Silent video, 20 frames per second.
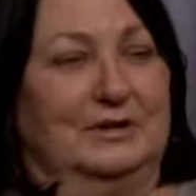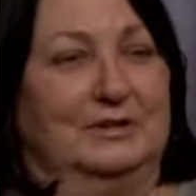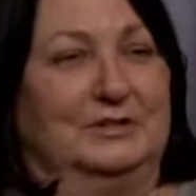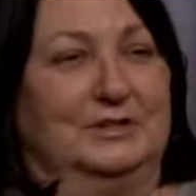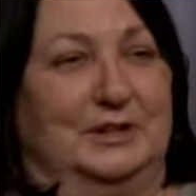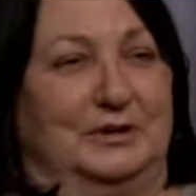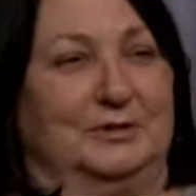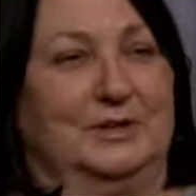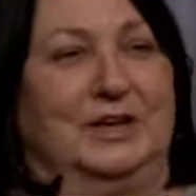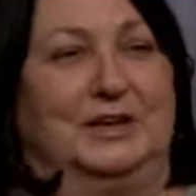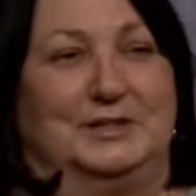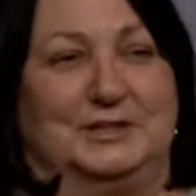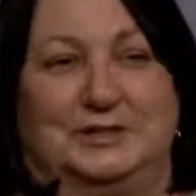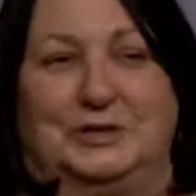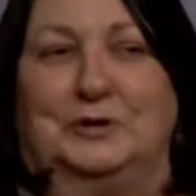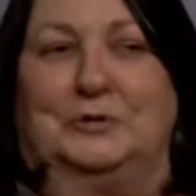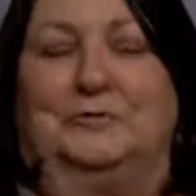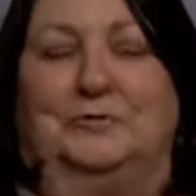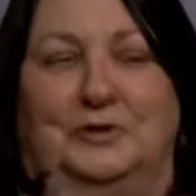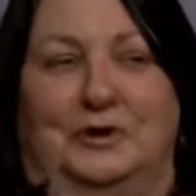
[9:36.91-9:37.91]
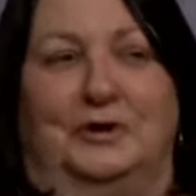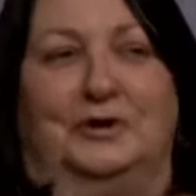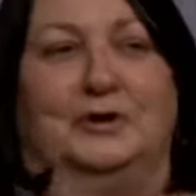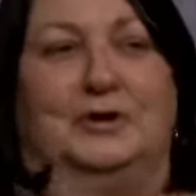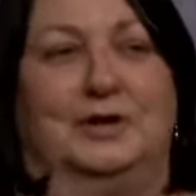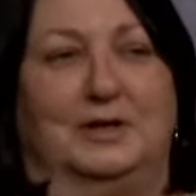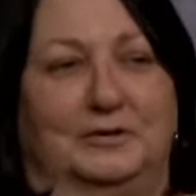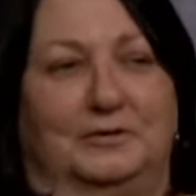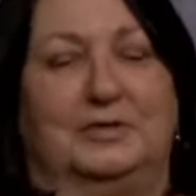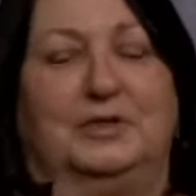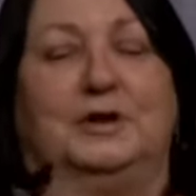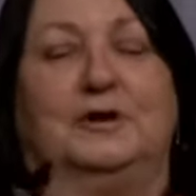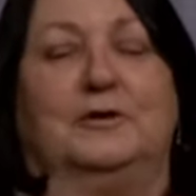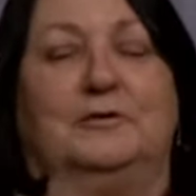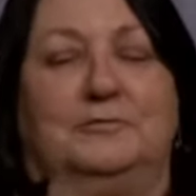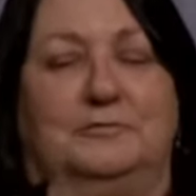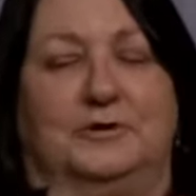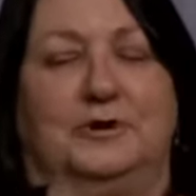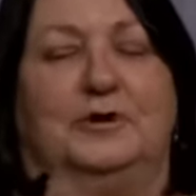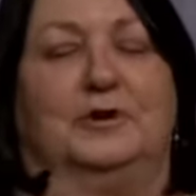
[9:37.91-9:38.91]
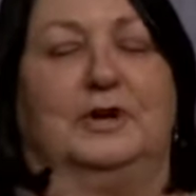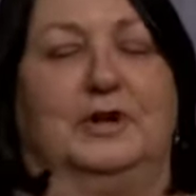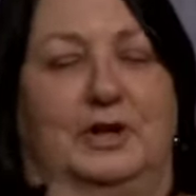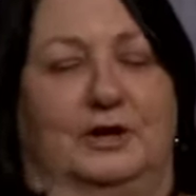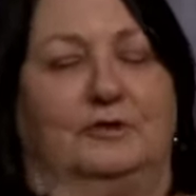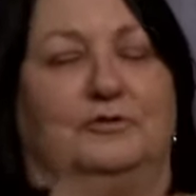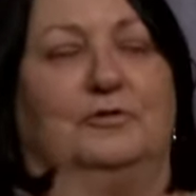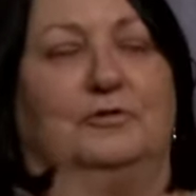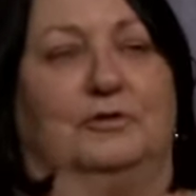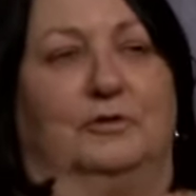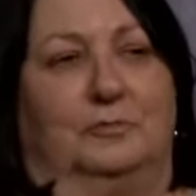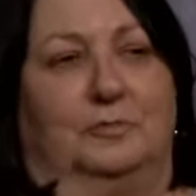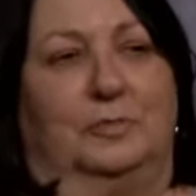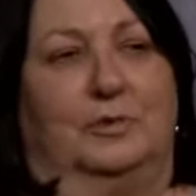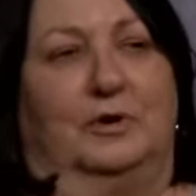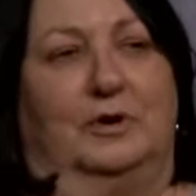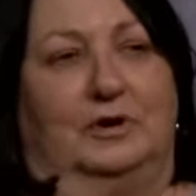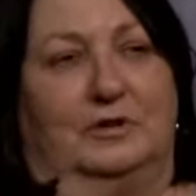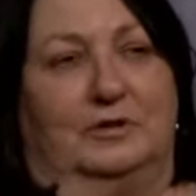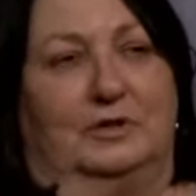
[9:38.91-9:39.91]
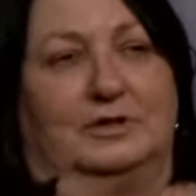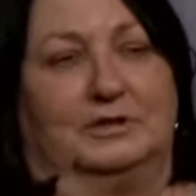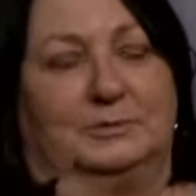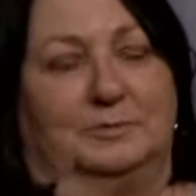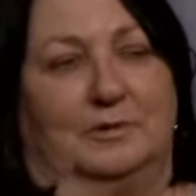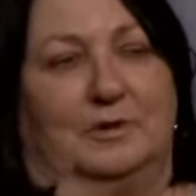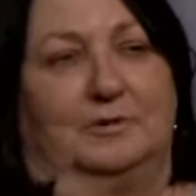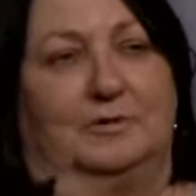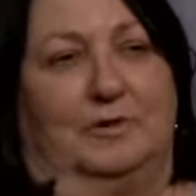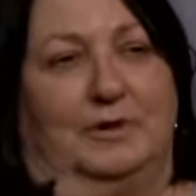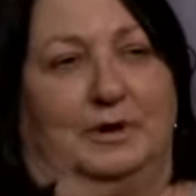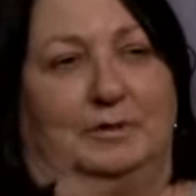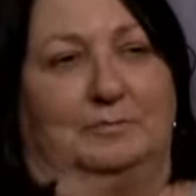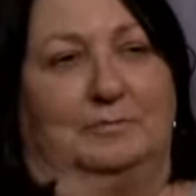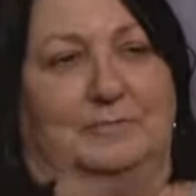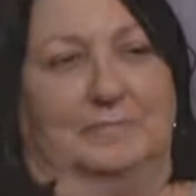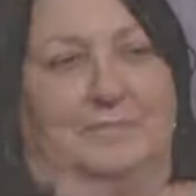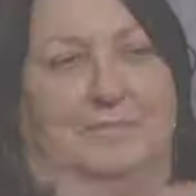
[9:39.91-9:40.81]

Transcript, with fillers: So yes, they're very they're a very integral part of this program.